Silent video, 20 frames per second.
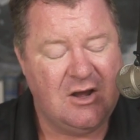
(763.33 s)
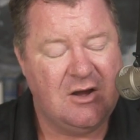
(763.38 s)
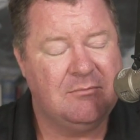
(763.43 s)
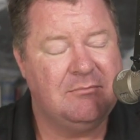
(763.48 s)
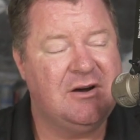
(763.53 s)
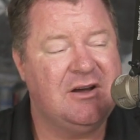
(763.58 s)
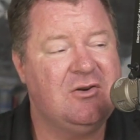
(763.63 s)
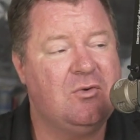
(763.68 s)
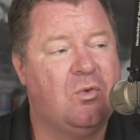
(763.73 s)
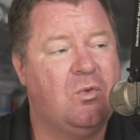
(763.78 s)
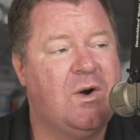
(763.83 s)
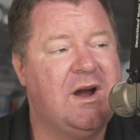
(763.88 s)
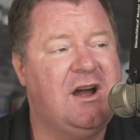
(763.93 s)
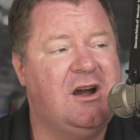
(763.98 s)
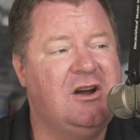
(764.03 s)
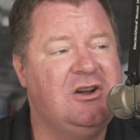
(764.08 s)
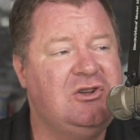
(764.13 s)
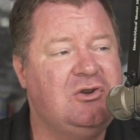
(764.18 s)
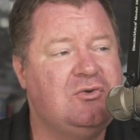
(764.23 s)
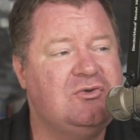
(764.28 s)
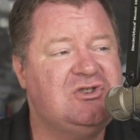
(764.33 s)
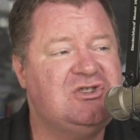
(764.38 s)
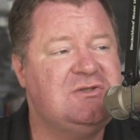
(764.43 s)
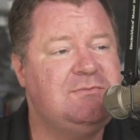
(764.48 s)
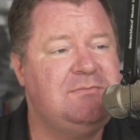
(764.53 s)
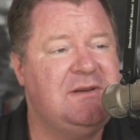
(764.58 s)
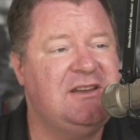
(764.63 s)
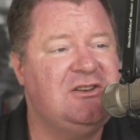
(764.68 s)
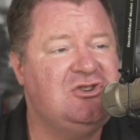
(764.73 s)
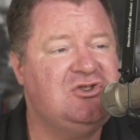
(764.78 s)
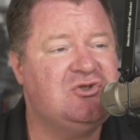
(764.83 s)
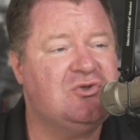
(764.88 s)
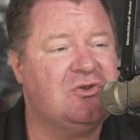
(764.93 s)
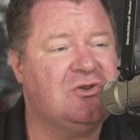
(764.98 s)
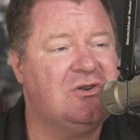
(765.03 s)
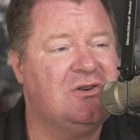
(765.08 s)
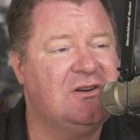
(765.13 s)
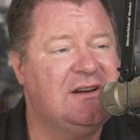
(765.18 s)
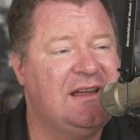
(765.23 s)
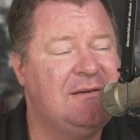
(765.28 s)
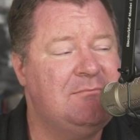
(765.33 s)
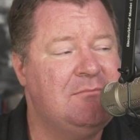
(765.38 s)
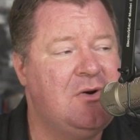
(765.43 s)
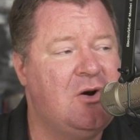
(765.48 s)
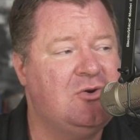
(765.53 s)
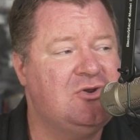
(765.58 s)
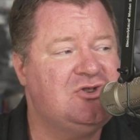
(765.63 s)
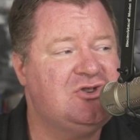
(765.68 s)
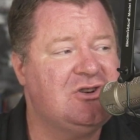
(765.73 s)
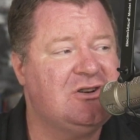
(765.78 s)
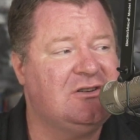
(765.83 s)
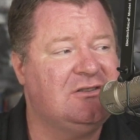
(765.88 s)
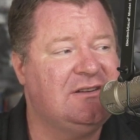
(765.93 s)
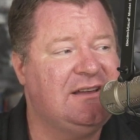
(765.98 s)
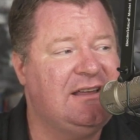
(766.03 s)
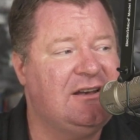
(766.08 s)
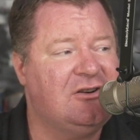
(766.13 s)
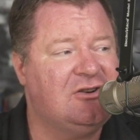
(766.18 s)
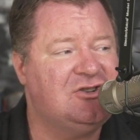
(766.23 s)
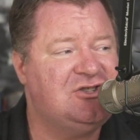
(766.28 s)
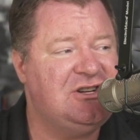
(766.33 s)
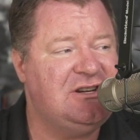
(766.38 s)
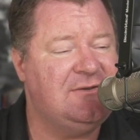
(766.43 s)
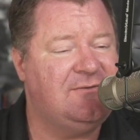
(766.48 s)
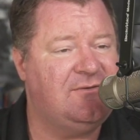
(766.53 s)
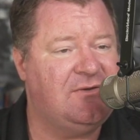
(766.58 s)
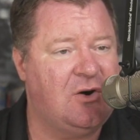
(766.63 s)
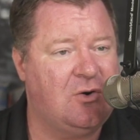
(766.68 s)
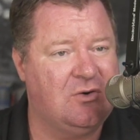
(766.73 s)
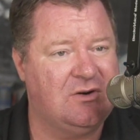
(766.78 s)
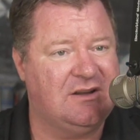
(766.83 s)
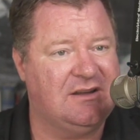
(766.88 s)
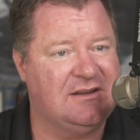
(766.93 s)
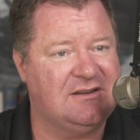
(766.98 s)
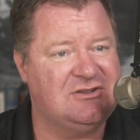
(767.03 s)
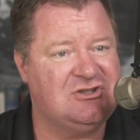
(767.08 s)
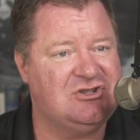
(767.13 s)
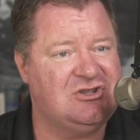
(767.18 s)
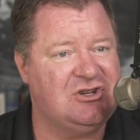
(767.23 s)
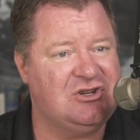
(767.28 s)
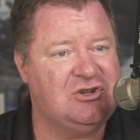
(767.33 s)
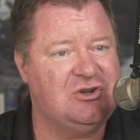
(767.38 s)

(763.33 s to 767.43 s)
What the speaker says: But where you spend your emotional energy focused,